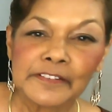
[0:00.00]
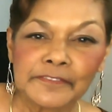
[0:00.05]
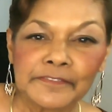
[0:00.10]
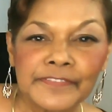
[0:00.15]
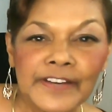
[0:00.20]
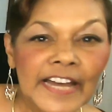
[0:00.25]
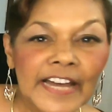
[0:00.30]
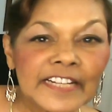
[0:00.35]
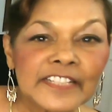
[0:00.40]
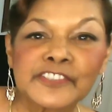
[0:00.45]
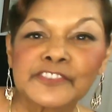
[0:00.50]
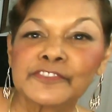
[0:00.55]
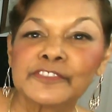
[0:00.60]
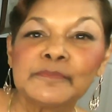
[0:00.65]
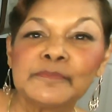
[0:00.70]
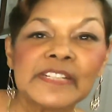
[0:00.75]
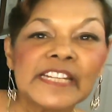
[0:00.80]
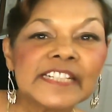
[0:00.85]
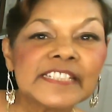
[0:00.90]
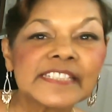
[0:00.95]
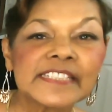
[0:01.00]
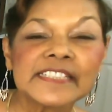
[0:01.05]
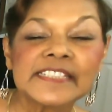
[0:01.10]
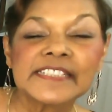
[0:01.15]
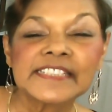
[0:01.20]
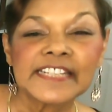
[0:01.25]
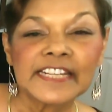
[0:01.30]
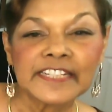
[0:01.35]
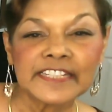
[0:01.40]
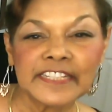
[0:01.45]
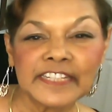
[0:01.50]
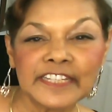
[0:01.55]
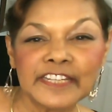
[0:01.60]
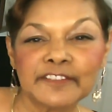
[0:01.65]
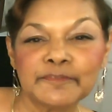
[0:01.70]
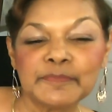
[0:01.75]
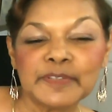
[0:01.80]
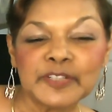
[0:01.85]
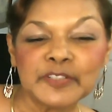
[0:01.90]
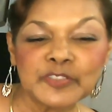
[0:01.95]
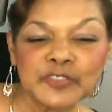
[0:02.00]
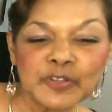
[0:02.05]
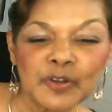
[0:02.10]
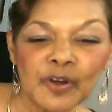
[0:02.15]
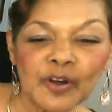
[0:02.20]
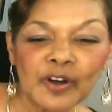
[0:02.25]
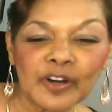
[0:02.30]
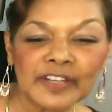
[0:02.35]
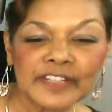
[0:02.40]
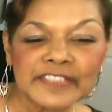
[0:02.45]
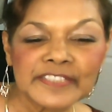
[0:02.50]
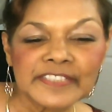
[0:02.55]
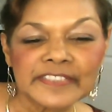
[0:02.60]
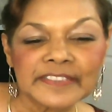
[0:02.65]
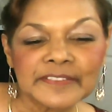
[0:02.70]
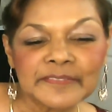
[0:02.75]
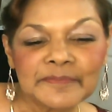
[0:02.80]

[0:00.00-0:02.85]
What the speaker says: facts from lessons that he have been taught.